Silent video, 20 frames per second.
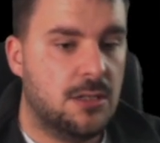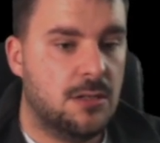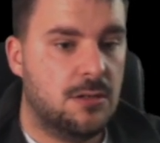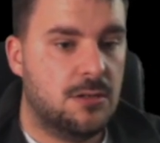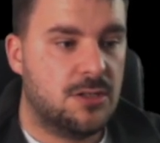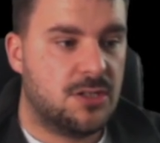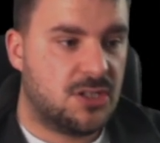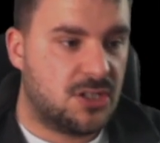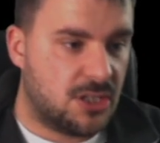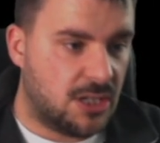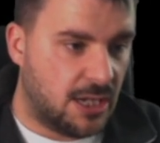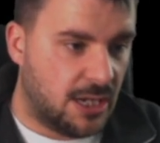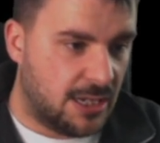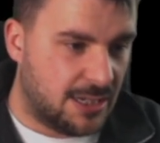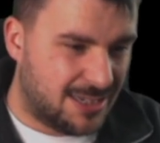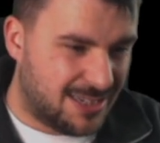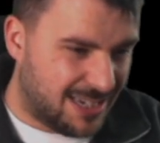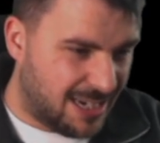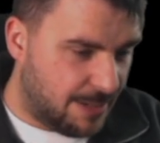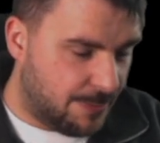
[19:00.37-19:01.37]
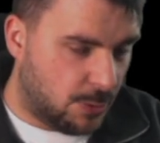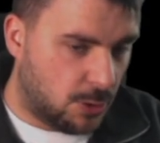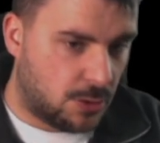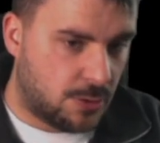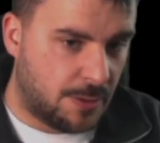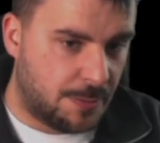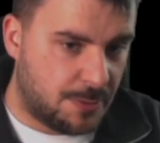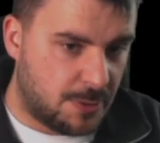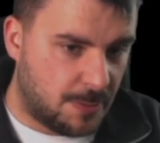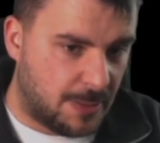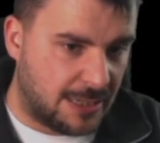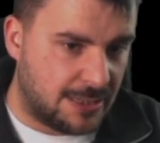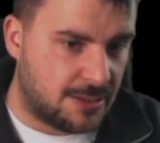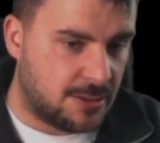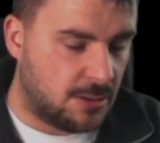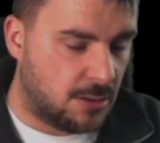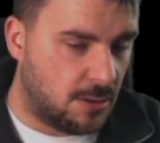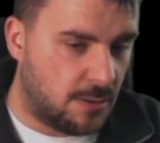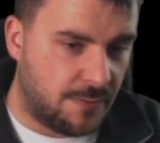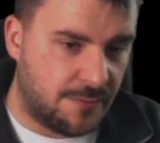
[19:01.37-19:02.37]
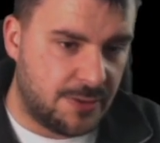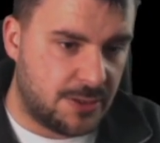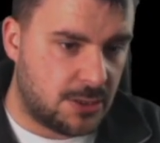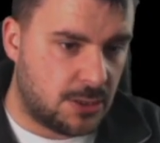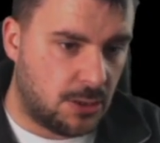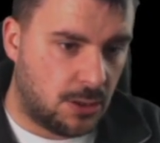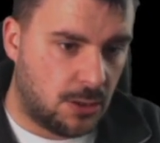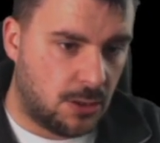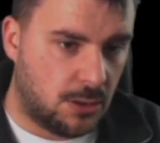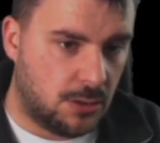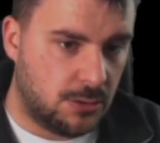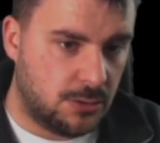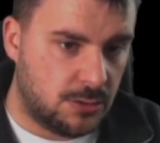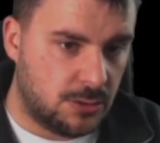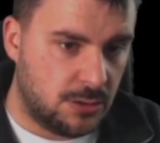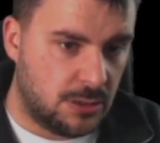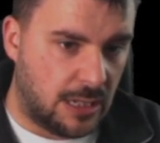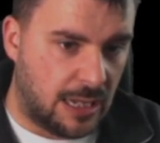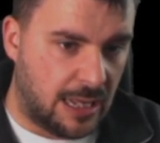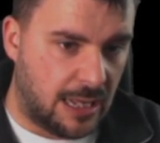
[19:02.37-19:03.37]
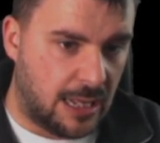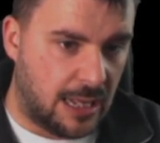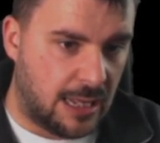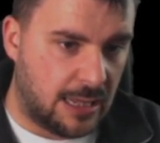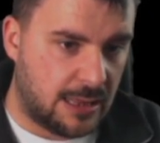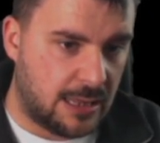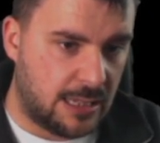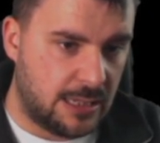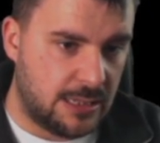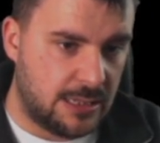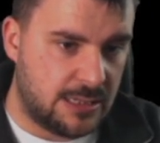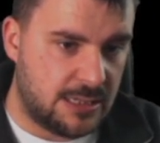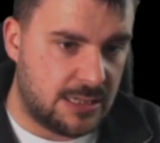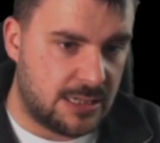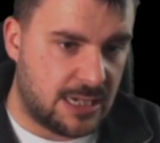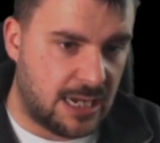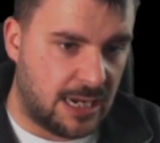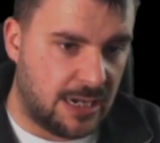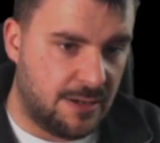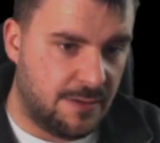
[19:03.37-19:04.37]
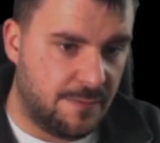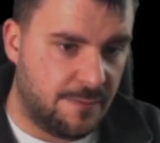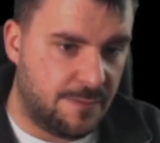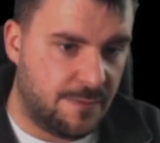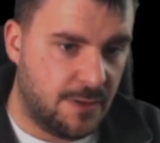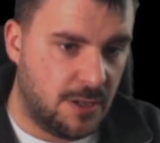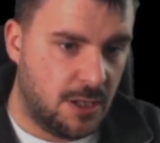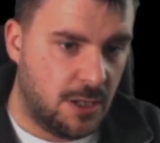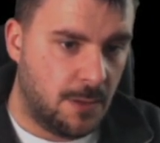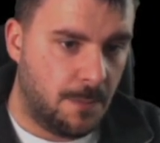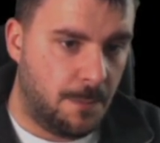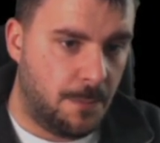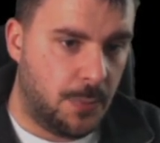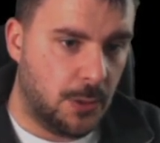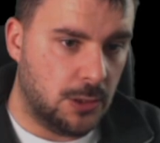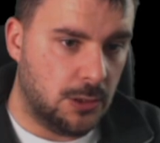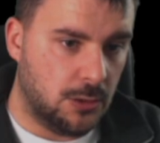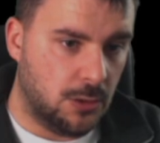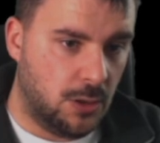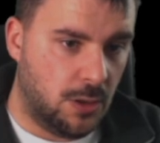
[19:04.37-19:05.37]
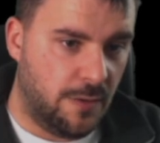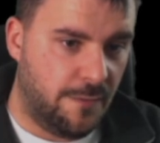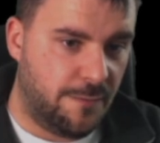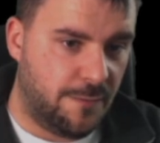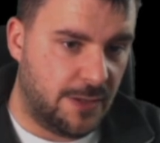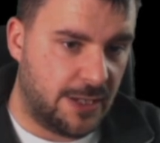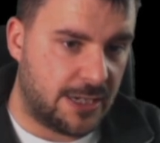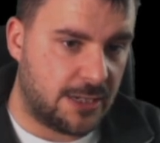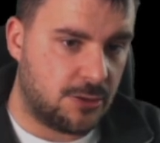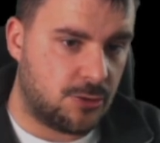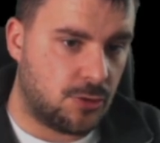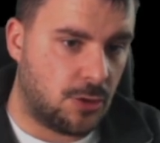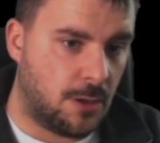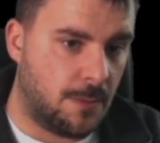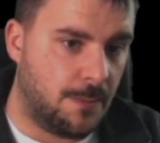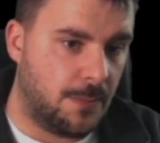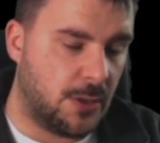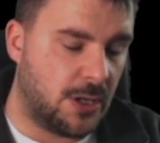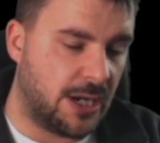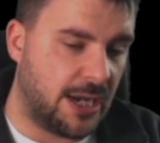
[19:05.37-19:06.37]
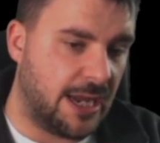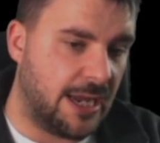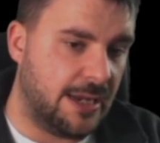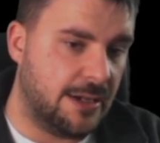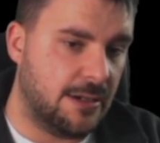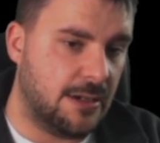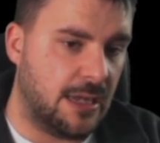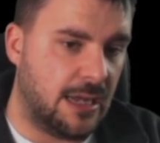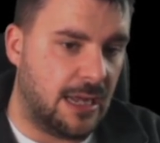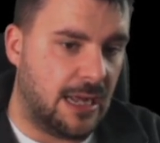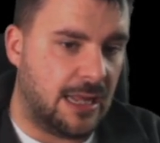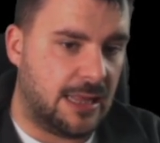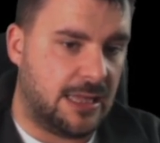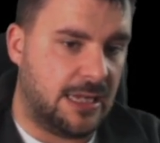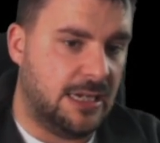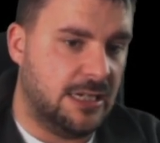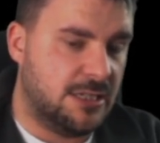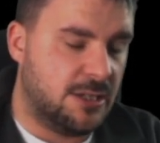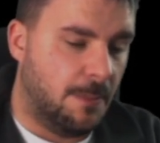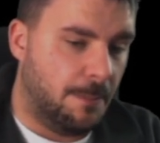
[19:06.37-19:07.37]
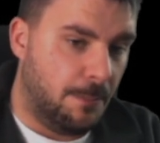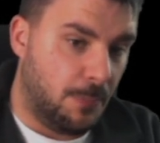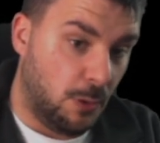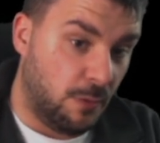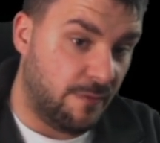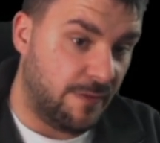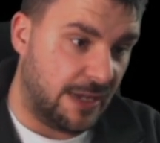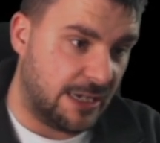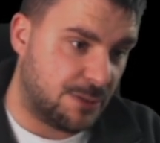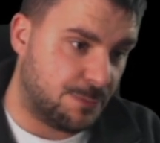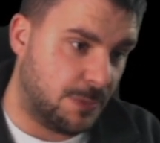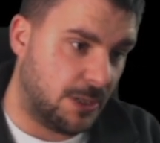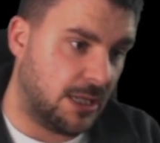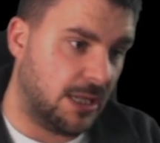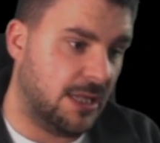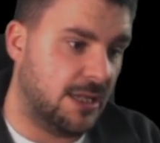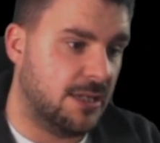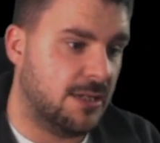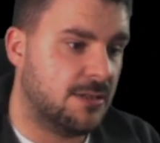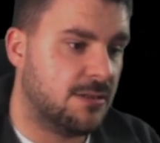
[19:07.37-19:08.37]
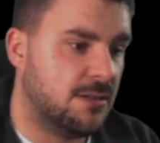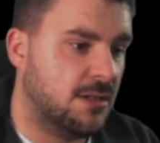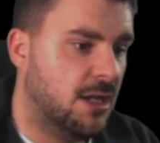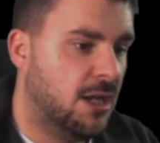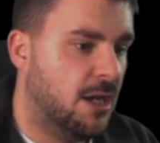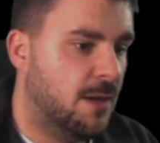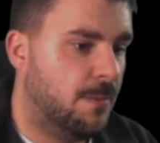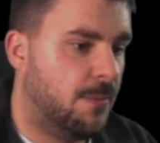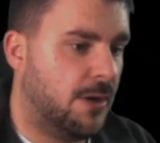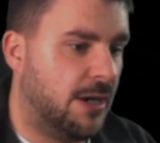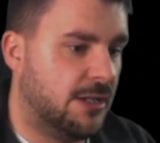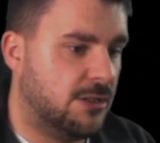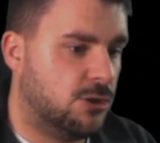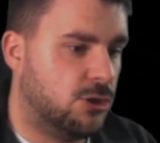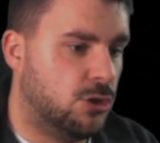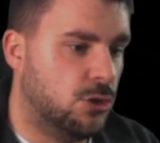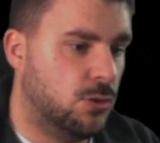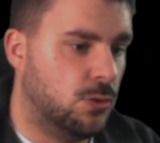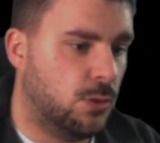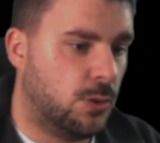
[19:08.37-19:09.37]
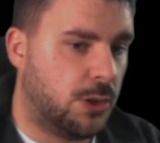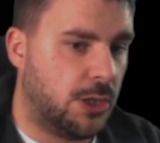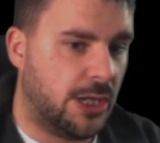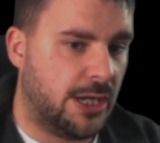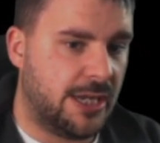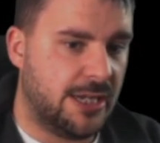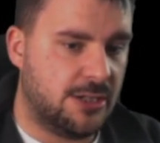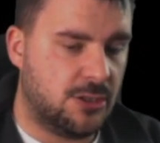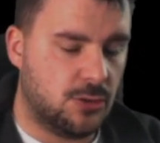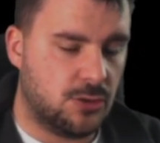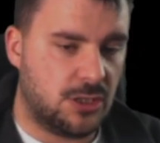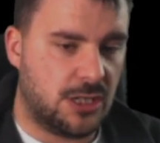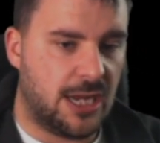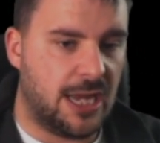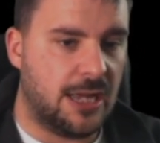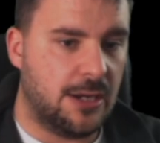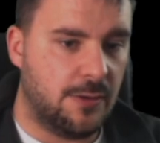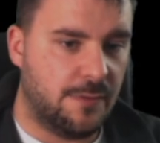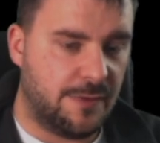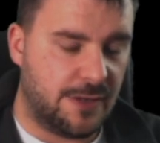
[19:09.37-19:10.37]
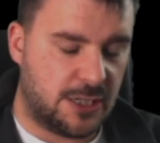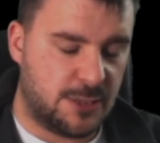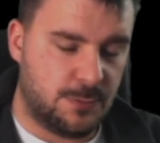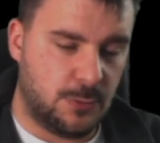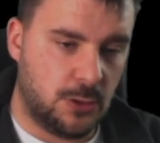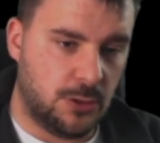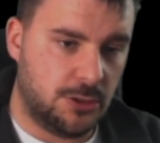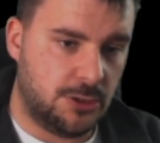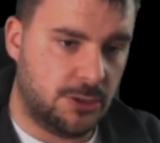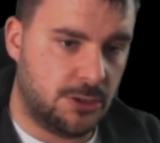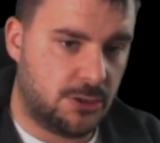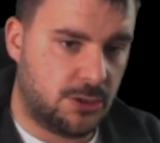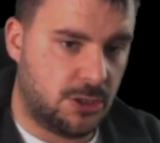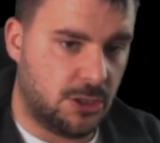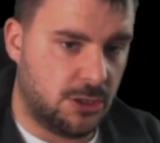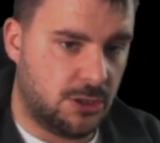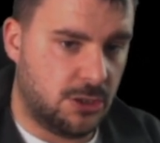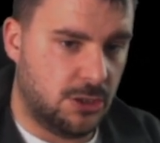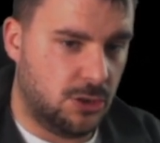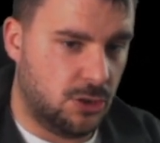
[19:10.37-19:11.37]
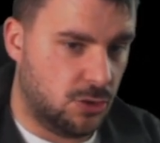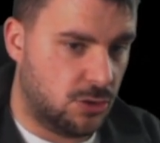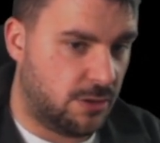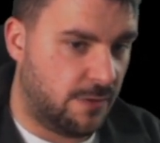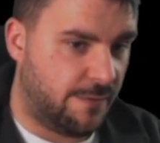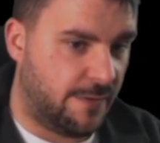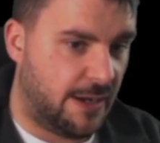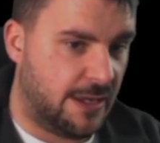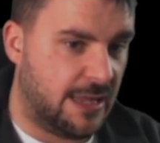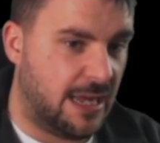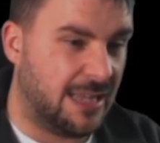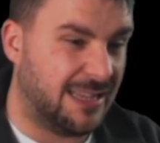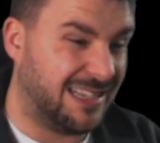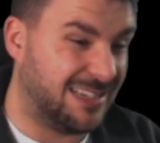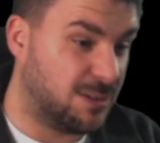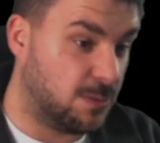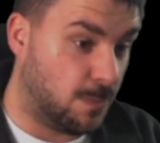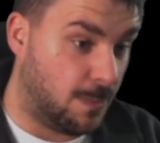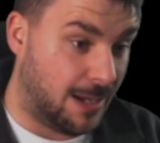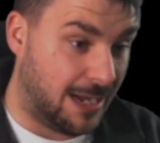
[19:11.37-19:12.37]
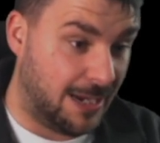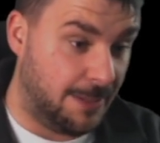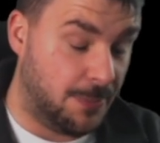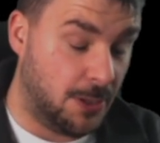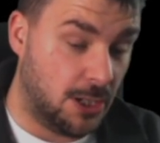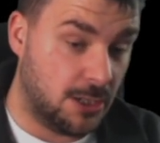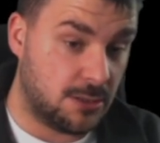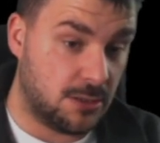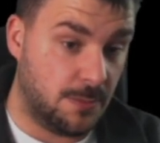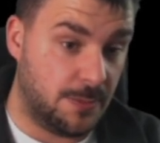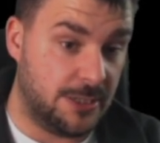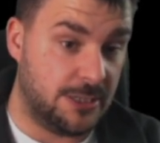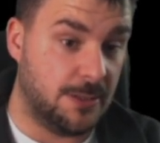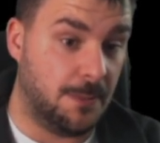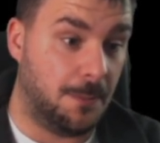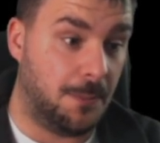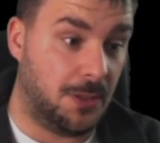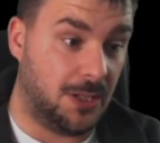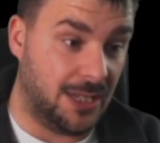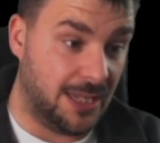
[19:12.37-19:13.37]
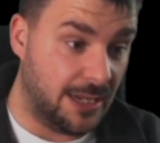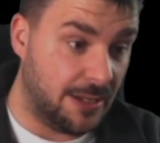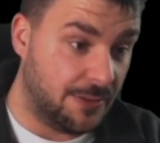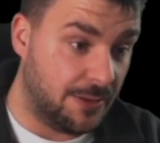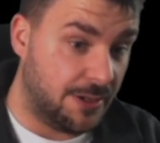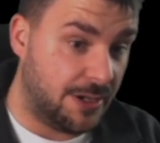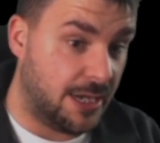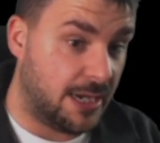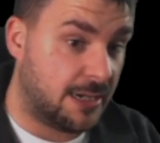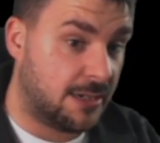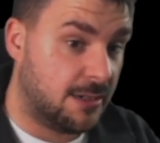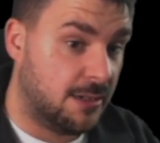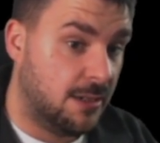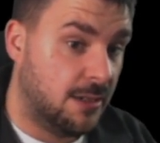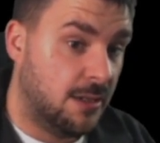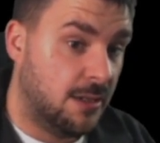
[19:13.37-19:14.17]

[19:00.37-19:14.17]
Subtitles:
Sabo Cryptomancer, or whatever it's called. I think this is kind of below Flickertron, but again, I think it's above Esper Glitters, but I do think it doesn't get enough exposures to justify that, and that's my personal opinion playing the deck.